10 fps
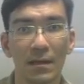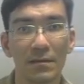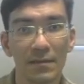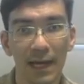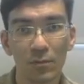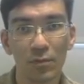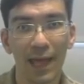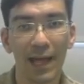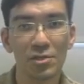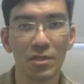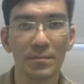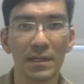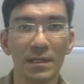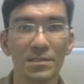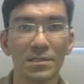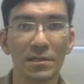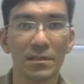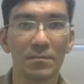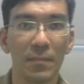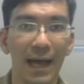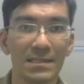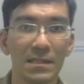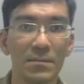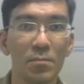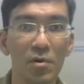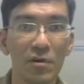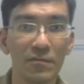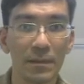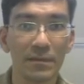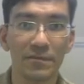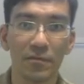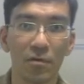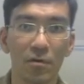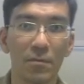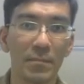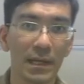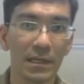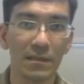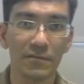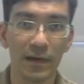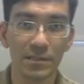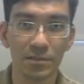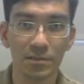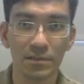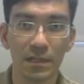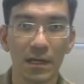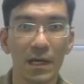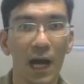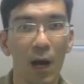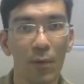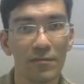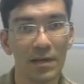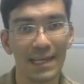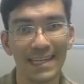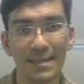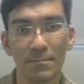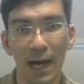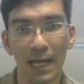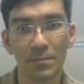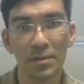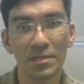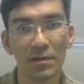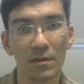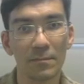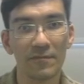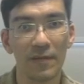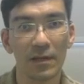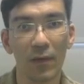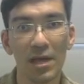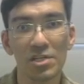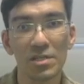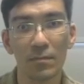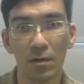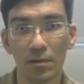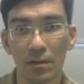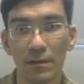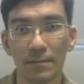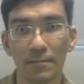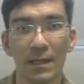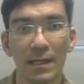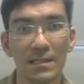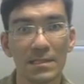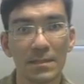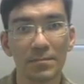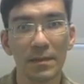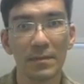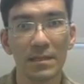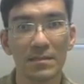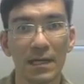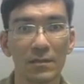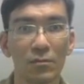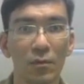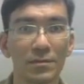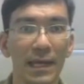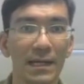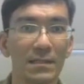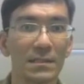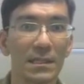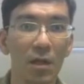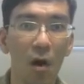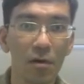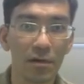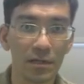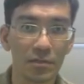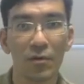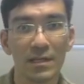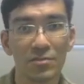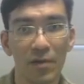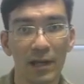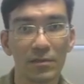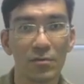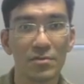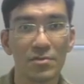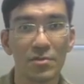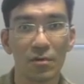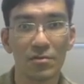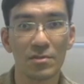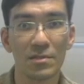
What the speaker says: That would actually be considered as an improvement for many investors. However, in my particular valuation model, it simply means that it will take us longer to extract those resources